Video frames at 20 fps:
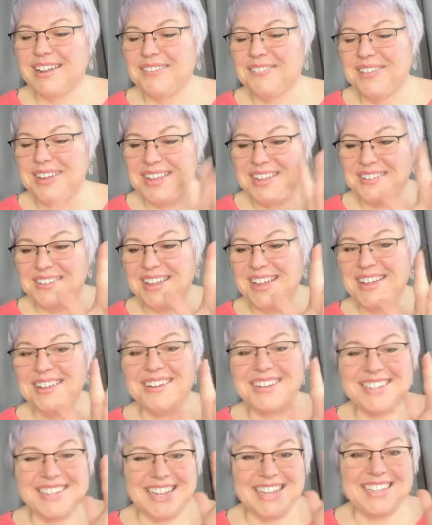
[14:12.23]
when you get
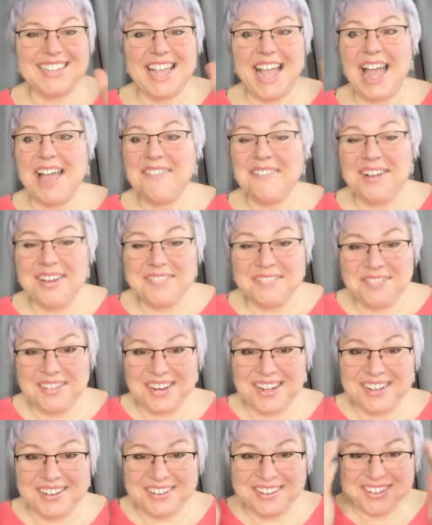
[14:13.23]
yours, Nancy, I want
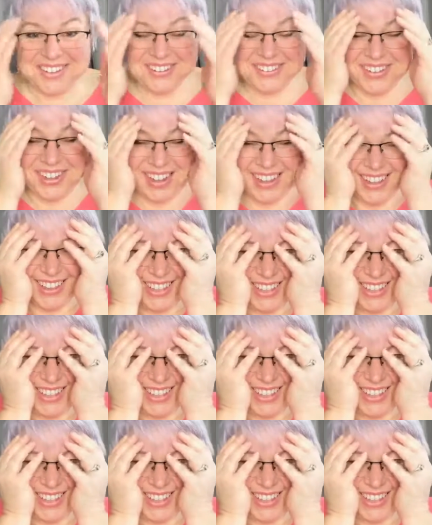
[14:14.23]
videos of all